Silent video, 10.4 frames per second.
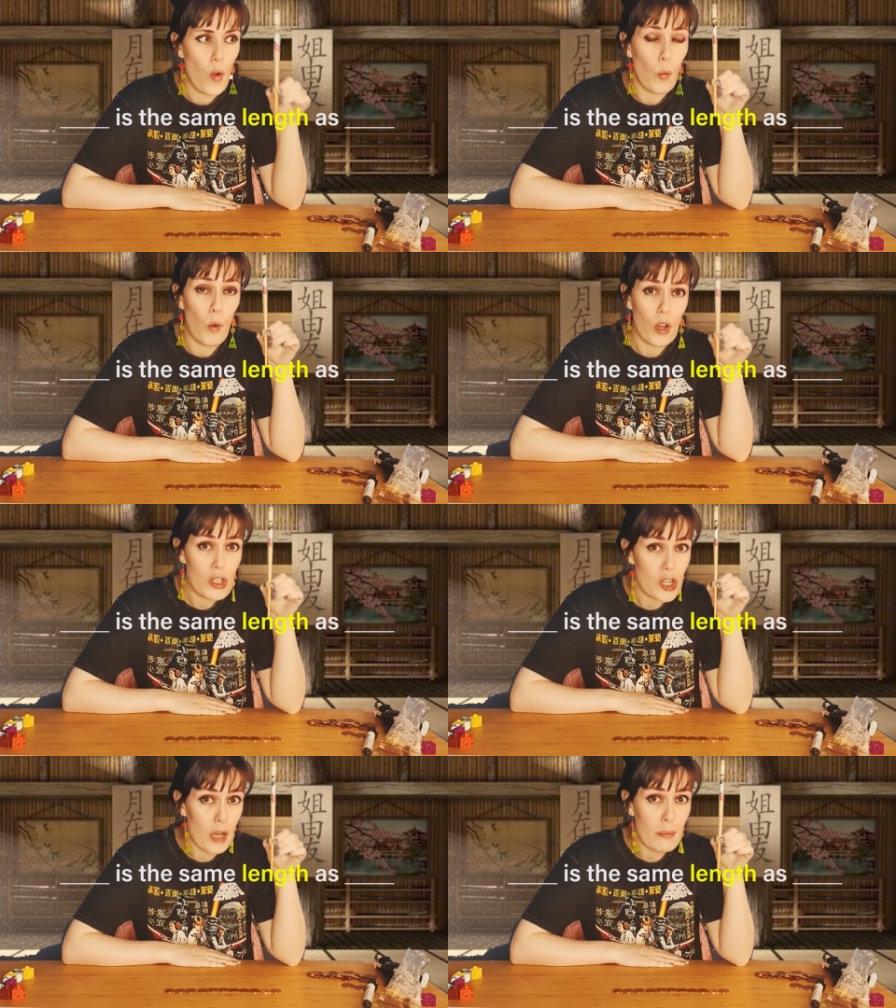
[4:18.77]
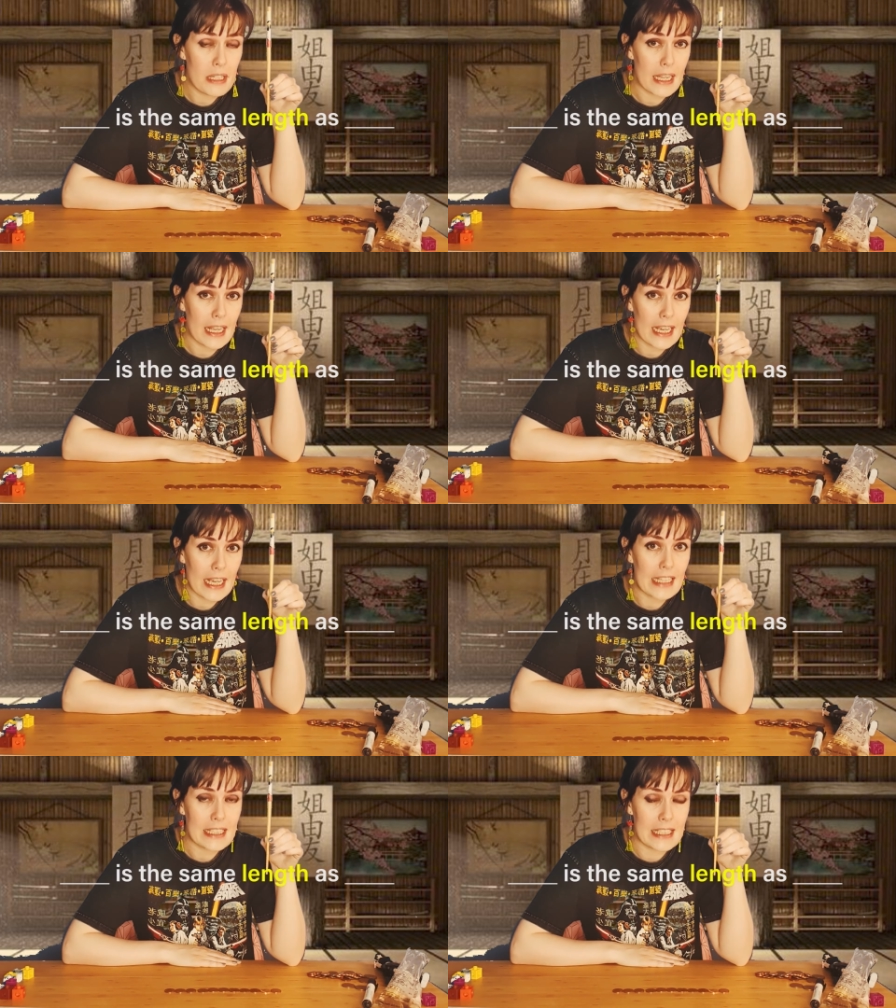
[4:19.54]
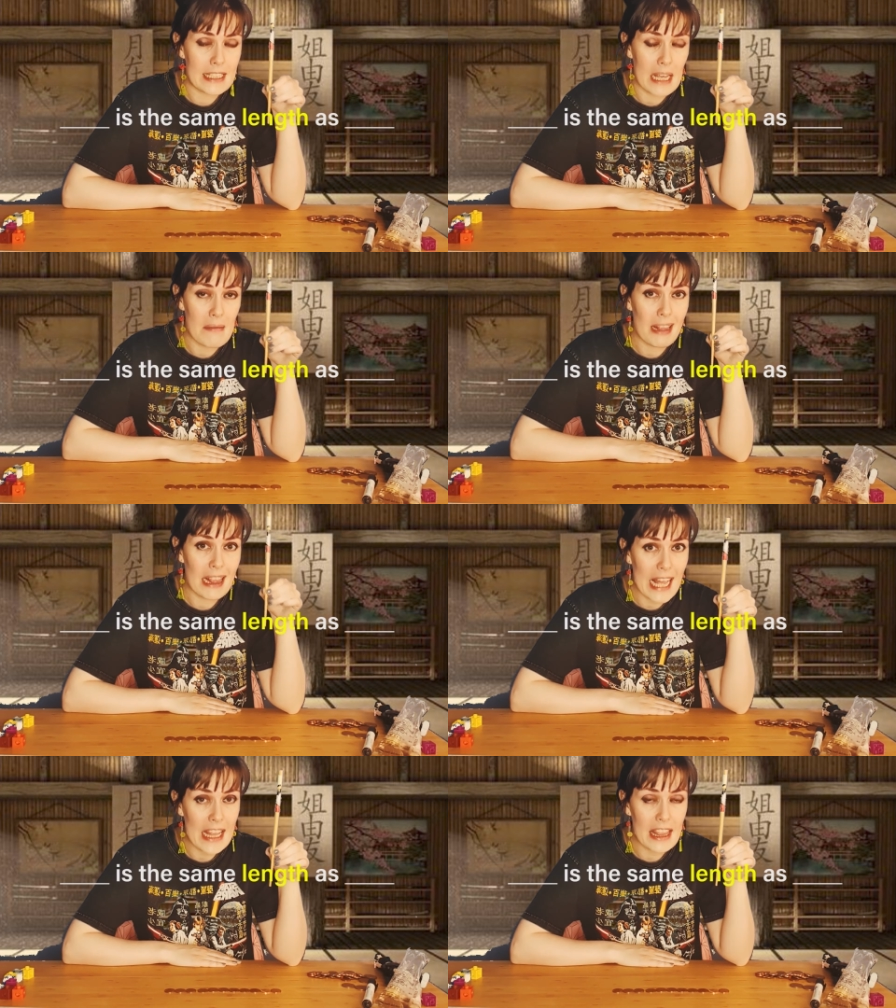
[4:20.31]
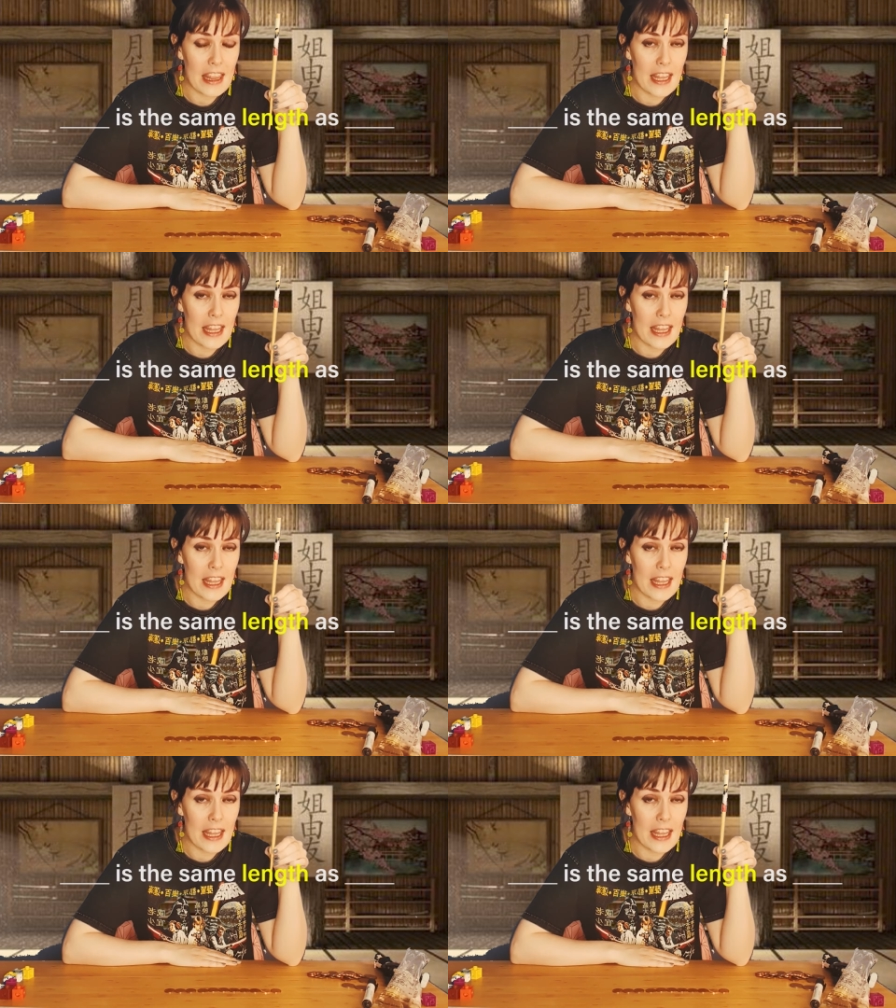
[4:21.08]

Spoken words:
One chopstick is the same length